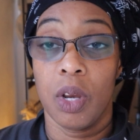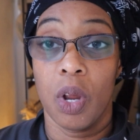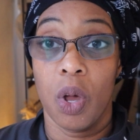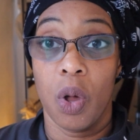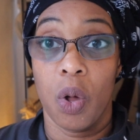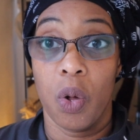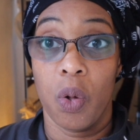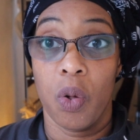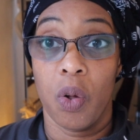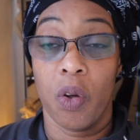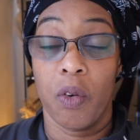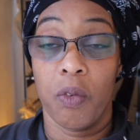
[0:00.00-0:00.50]

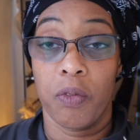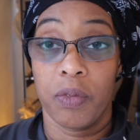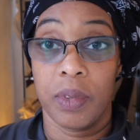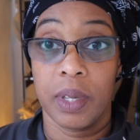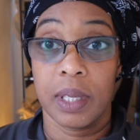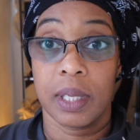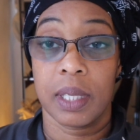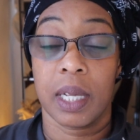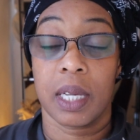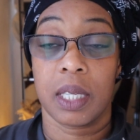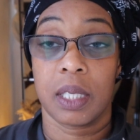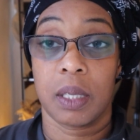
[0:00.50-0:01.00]
know of
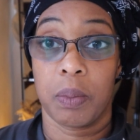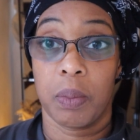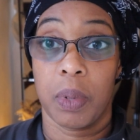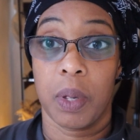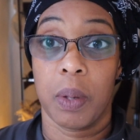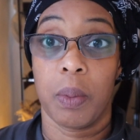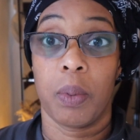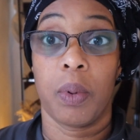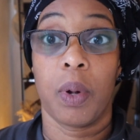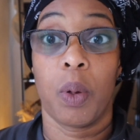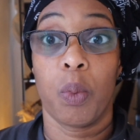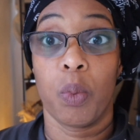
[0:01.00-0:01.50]
dyslexic
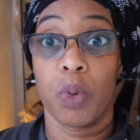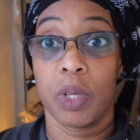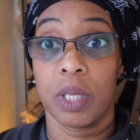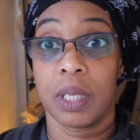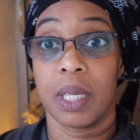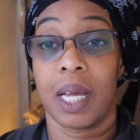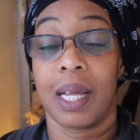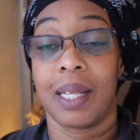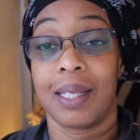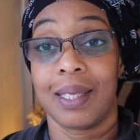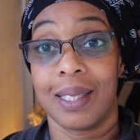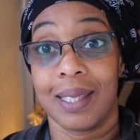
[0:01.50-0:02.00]
people and want
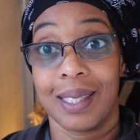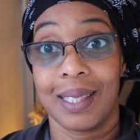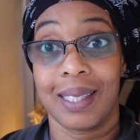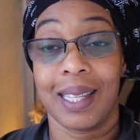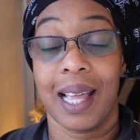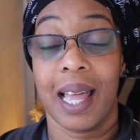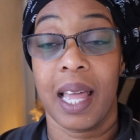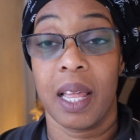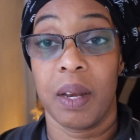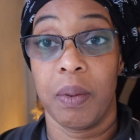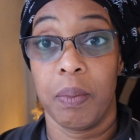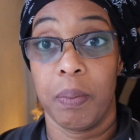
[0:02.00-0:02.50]
to
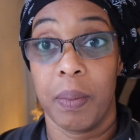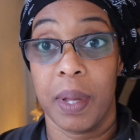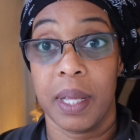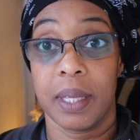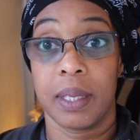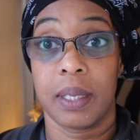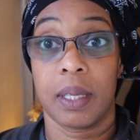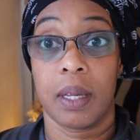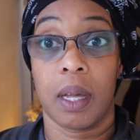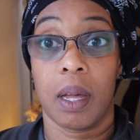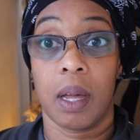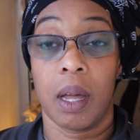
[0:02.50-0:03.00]
understand
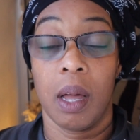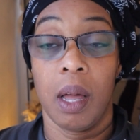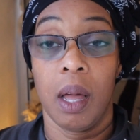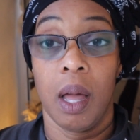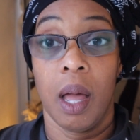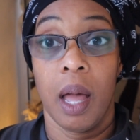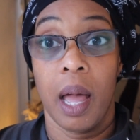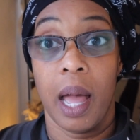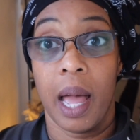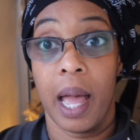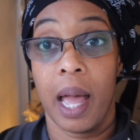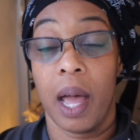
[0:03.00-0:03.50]
better
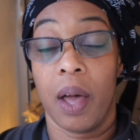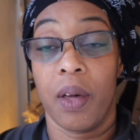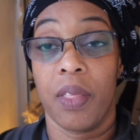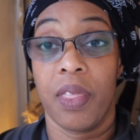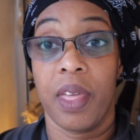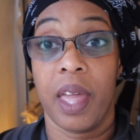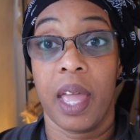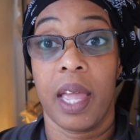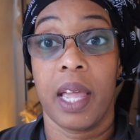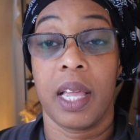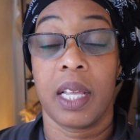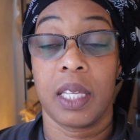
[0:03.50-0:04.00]
how
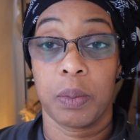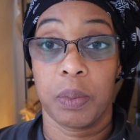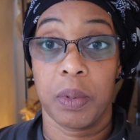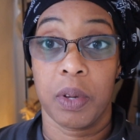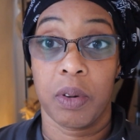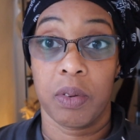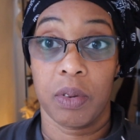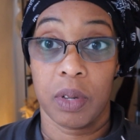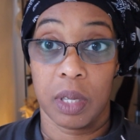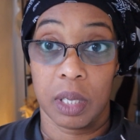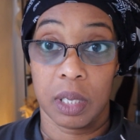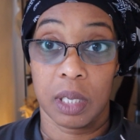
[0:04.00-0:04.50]
they
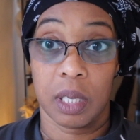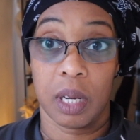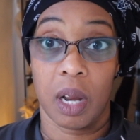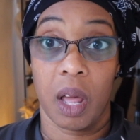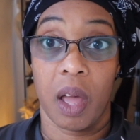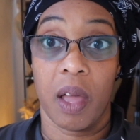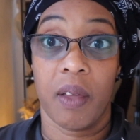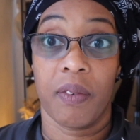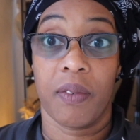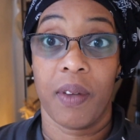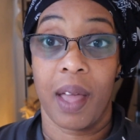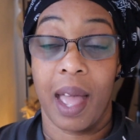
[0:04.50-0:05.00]
experience
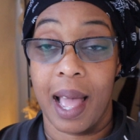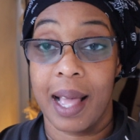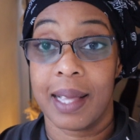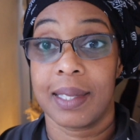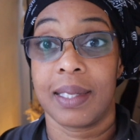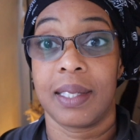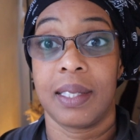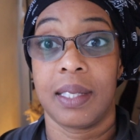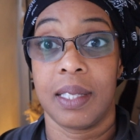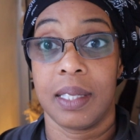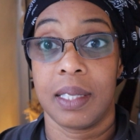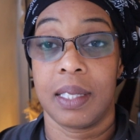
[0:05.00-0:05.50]
life
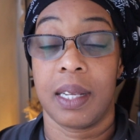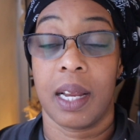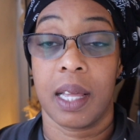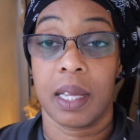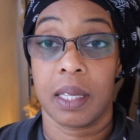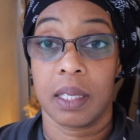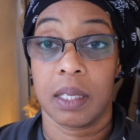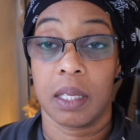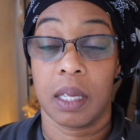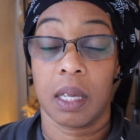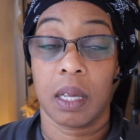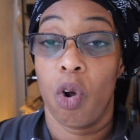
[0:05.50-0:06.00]
as a
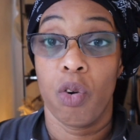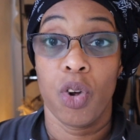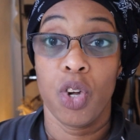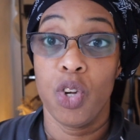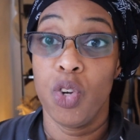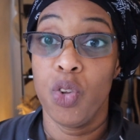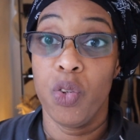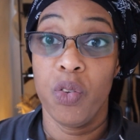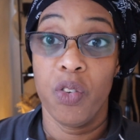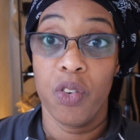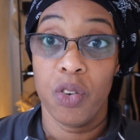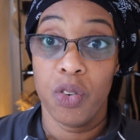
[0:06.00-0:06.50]
dyslexic or a
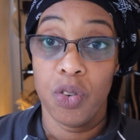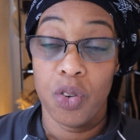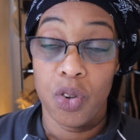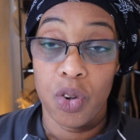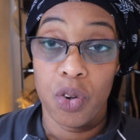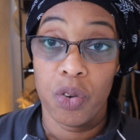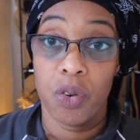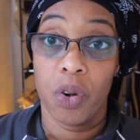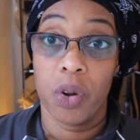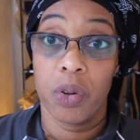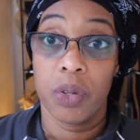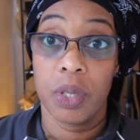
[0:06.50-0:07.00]

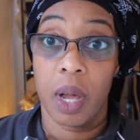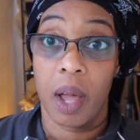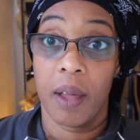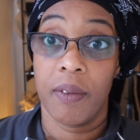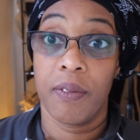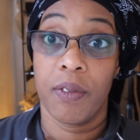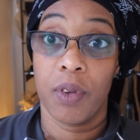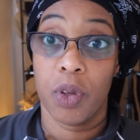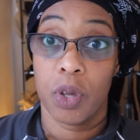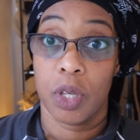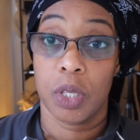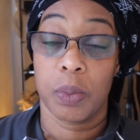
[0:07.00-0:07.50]

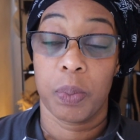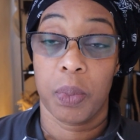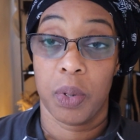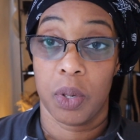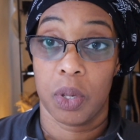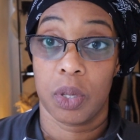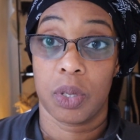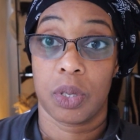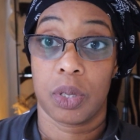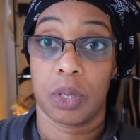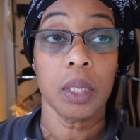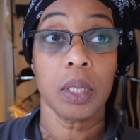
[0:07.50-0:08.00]
neurodiverse
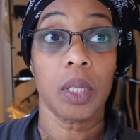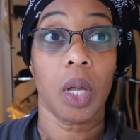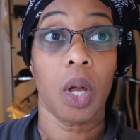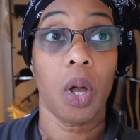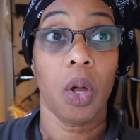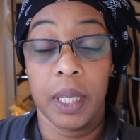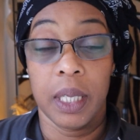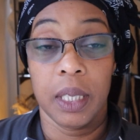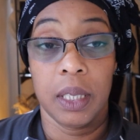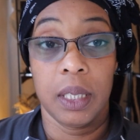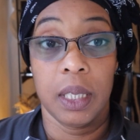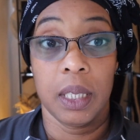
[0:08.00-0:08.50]
person.
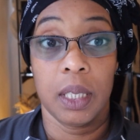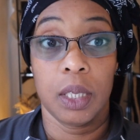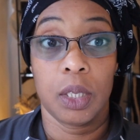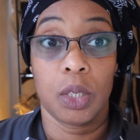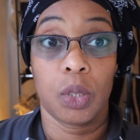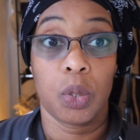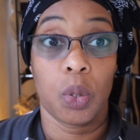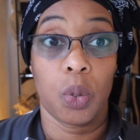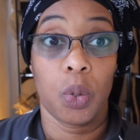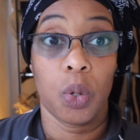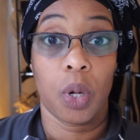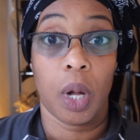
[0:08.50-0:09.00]
So he did a
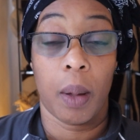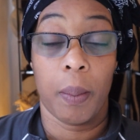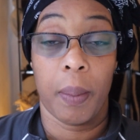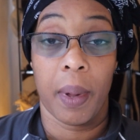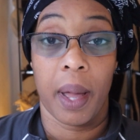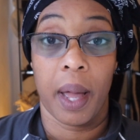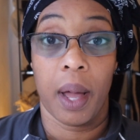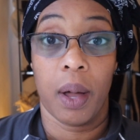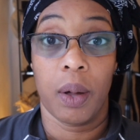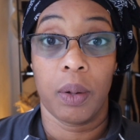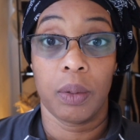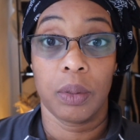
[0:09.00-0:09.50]
talk
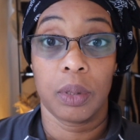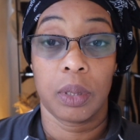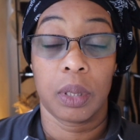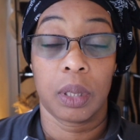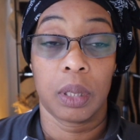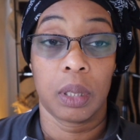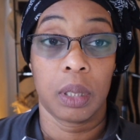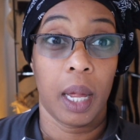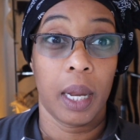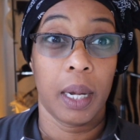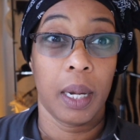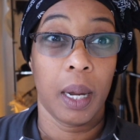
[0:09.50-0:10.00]

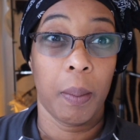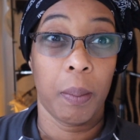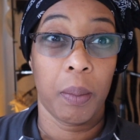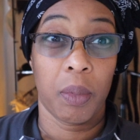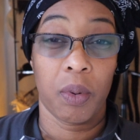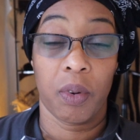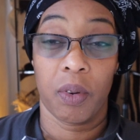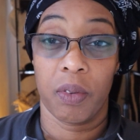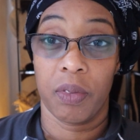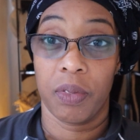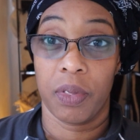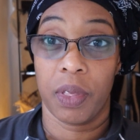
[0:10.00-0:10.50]
about a
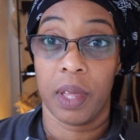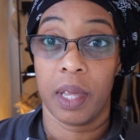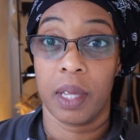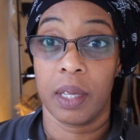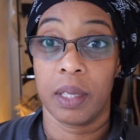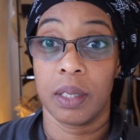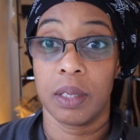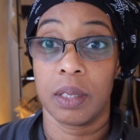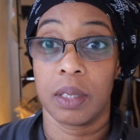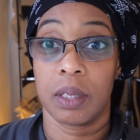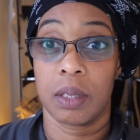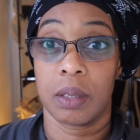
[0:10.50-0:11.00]
number of
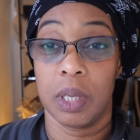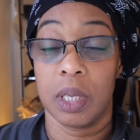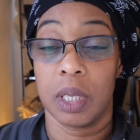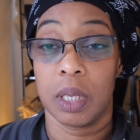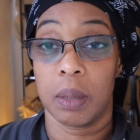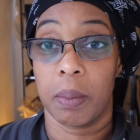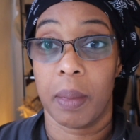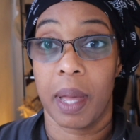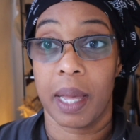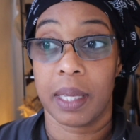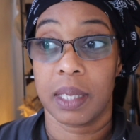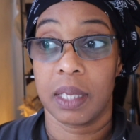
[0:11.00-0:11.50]
things, did
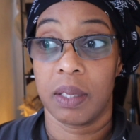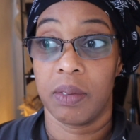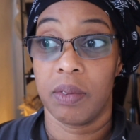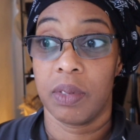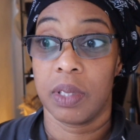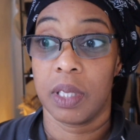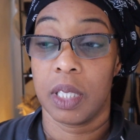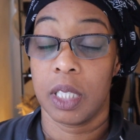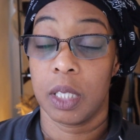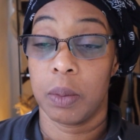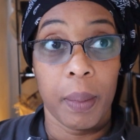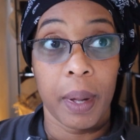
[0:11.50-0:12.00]
some
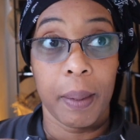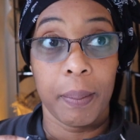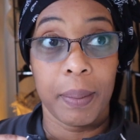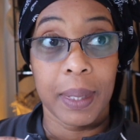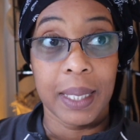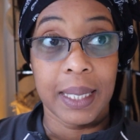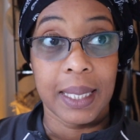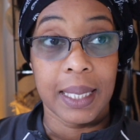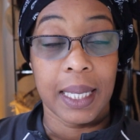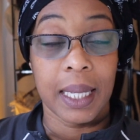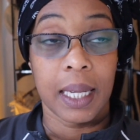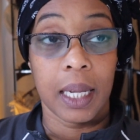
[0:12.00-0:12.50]
activities, but in
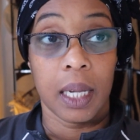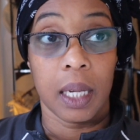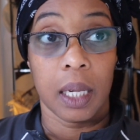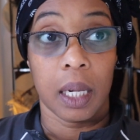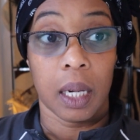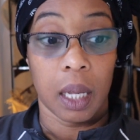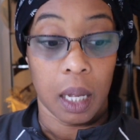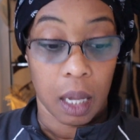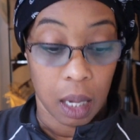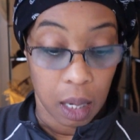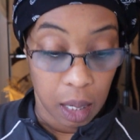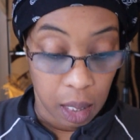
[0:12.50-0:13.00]

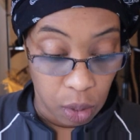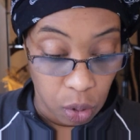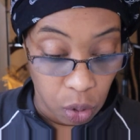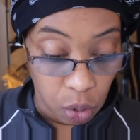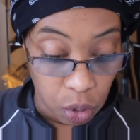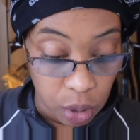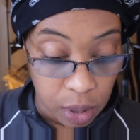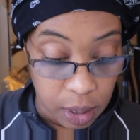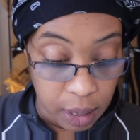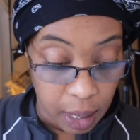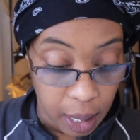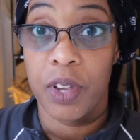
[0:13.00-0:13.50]
particular he
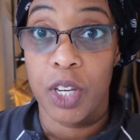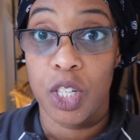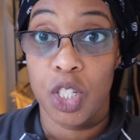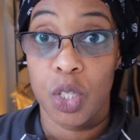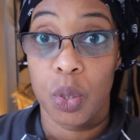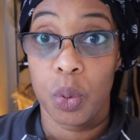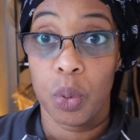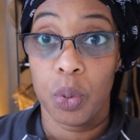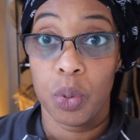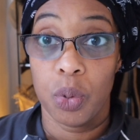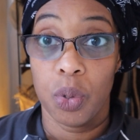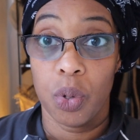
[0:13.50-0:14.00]
looked at
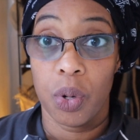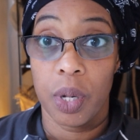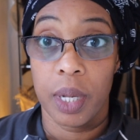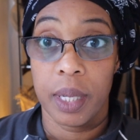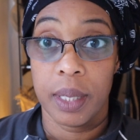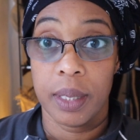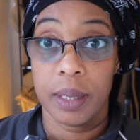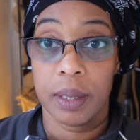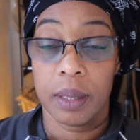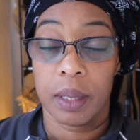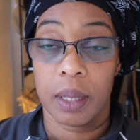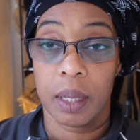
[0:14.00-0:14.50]
visual
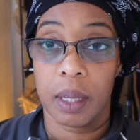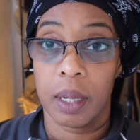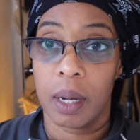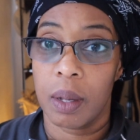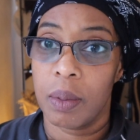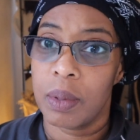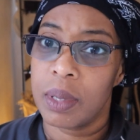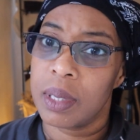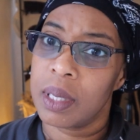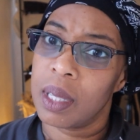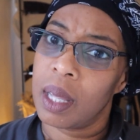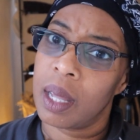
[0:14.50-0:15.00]
noise, and
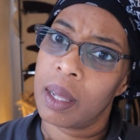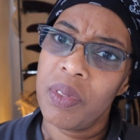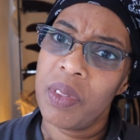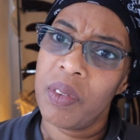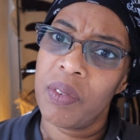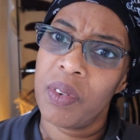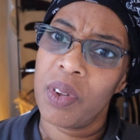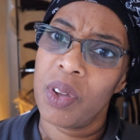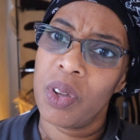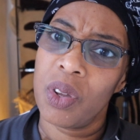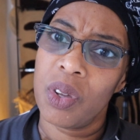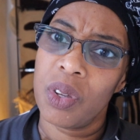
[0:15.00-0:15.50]
I was like,
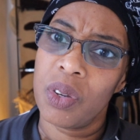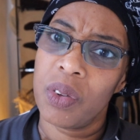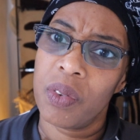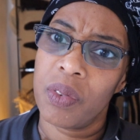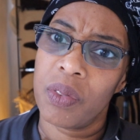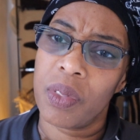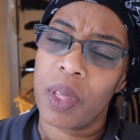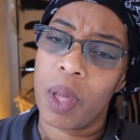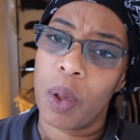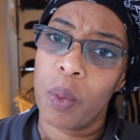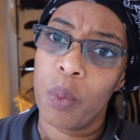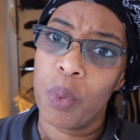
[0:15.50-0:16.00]
never heard
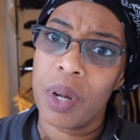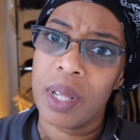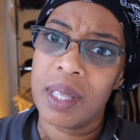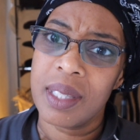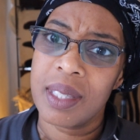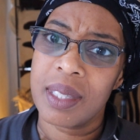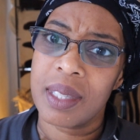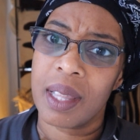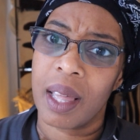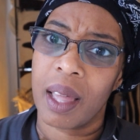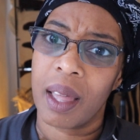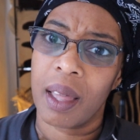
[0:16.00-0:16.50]
of that, what
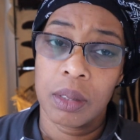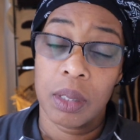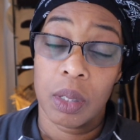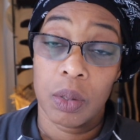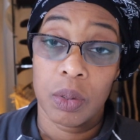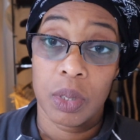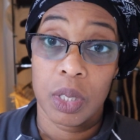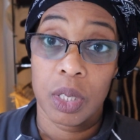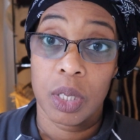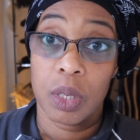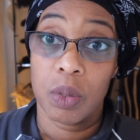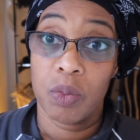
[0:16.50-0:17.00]
is that? So
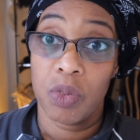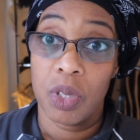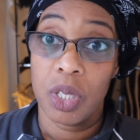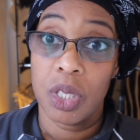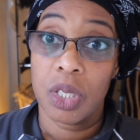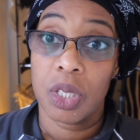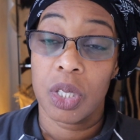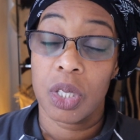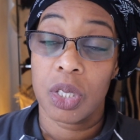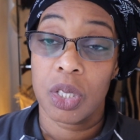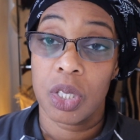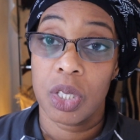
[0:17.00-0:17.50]
I did some
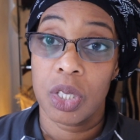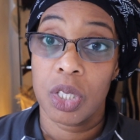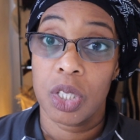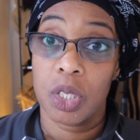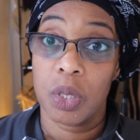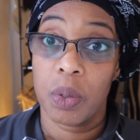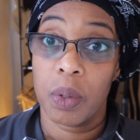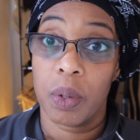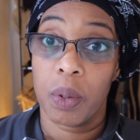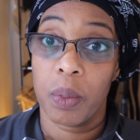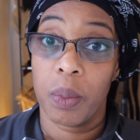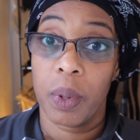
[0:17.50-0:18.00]
research
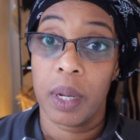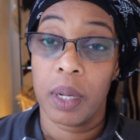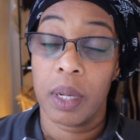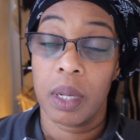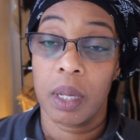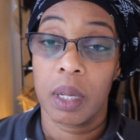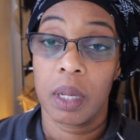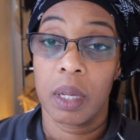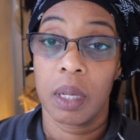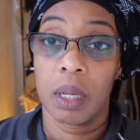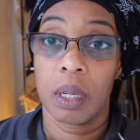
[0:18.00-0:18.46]
into it and went,